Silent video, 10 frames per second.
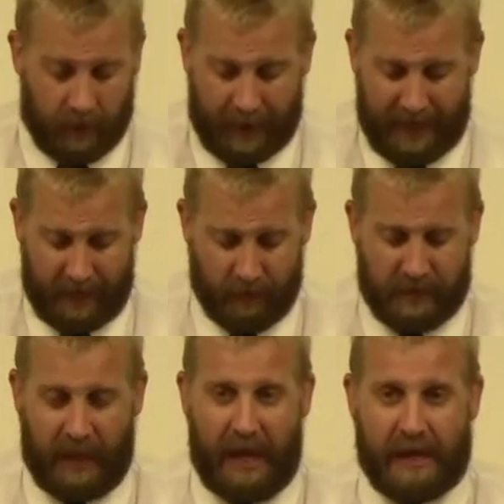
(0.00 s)
Gideon was
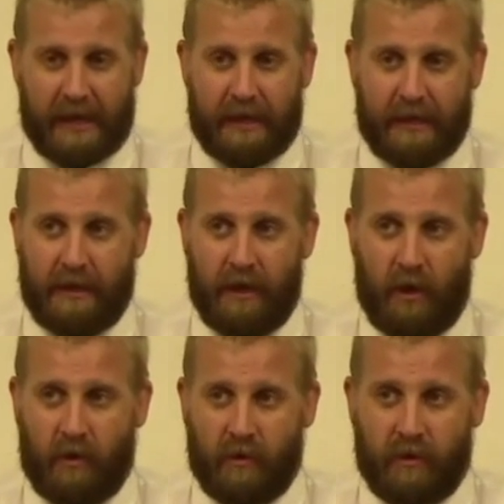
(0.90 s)
like, you
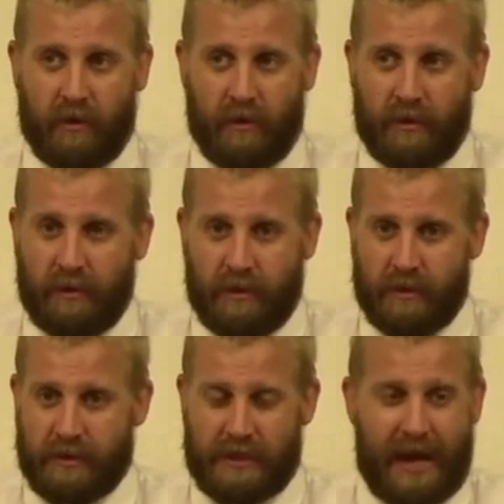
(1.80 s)
know,
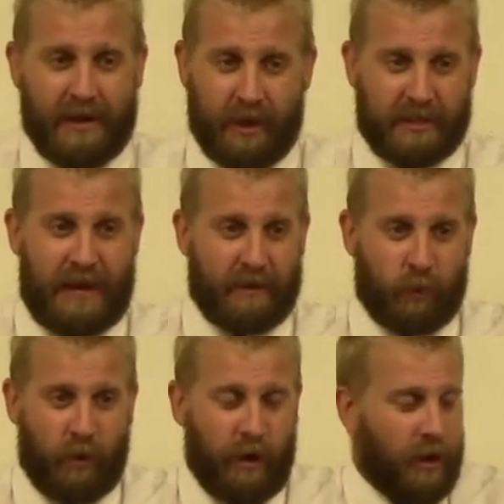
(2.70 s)
you said you're going to save us.
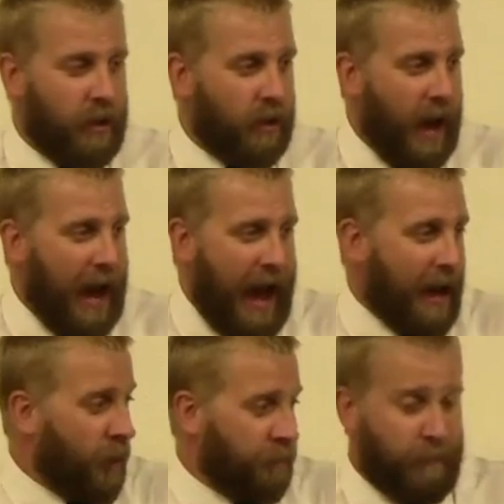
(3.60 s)
What I
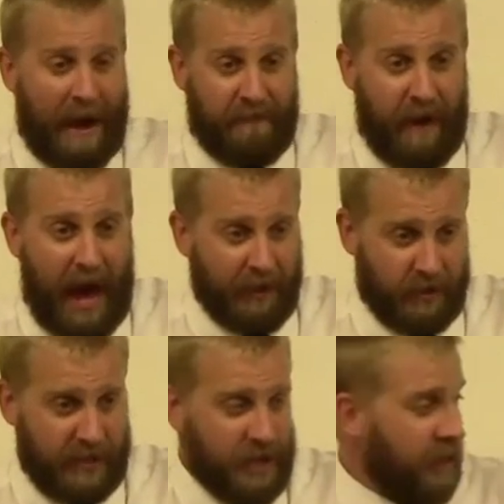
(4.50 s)
heard from my
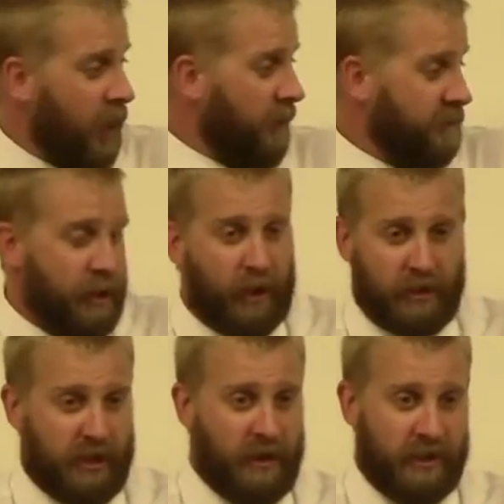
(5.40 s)
fathers that you did all these
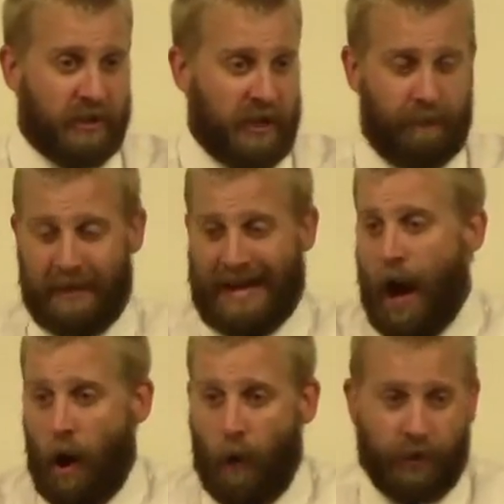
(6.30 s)
miracles, all this other stuff, but
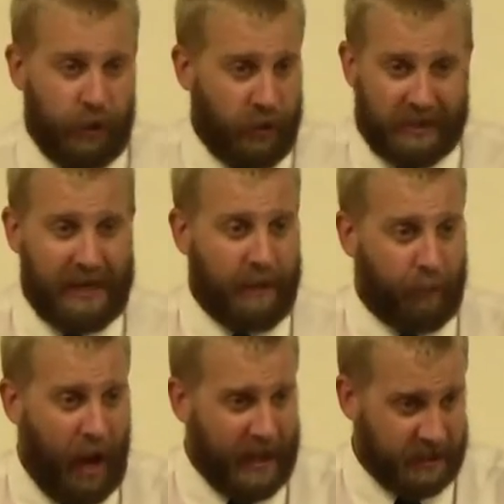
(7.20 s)
now all we're doing is getting
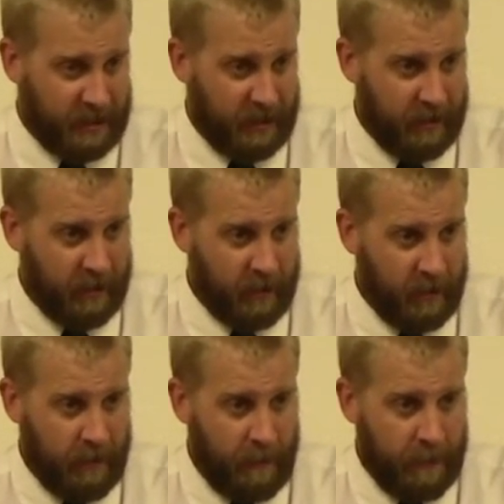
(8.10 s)
oppressed.
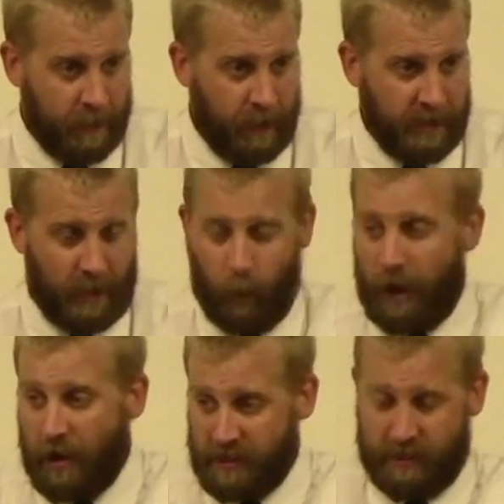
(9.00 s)
He's like,
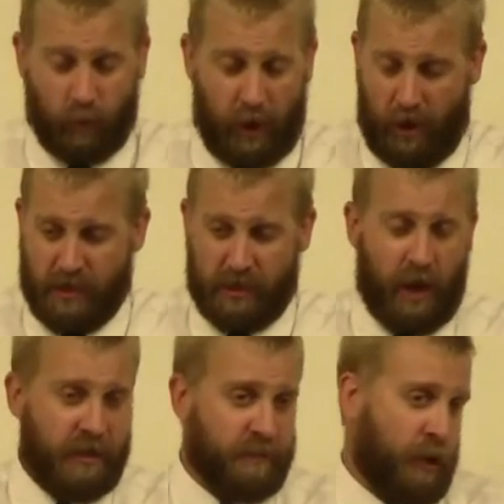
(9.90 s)
where is, where is
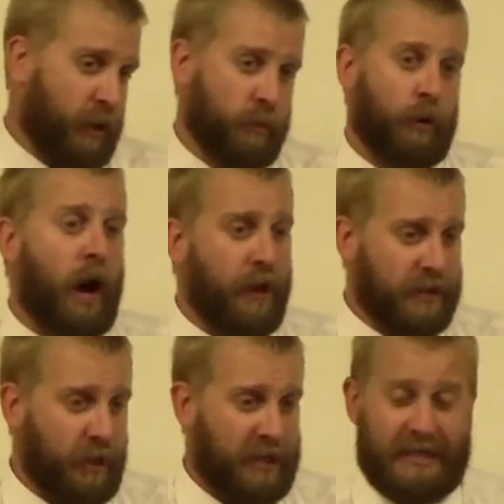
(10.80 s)
all these miracles? Where are all
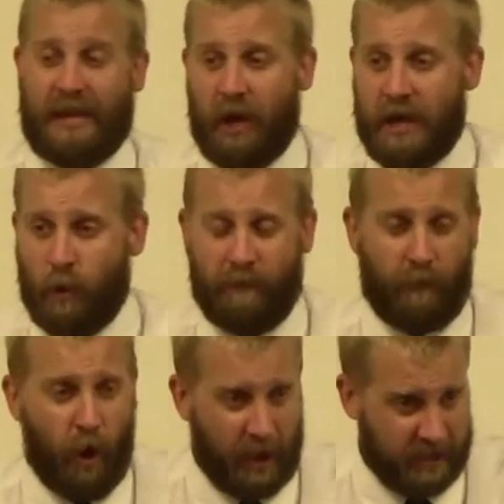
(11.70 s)
these great things? I thought you were
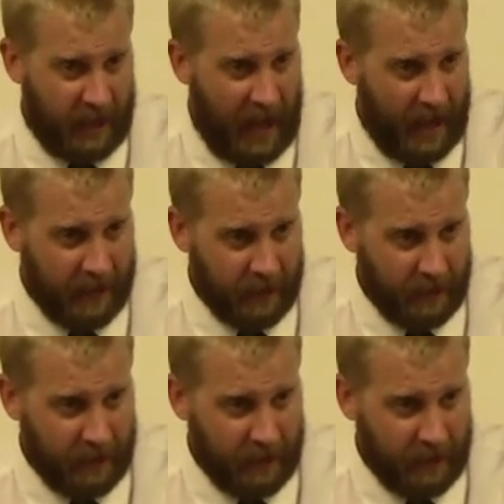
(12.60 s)
for us, God.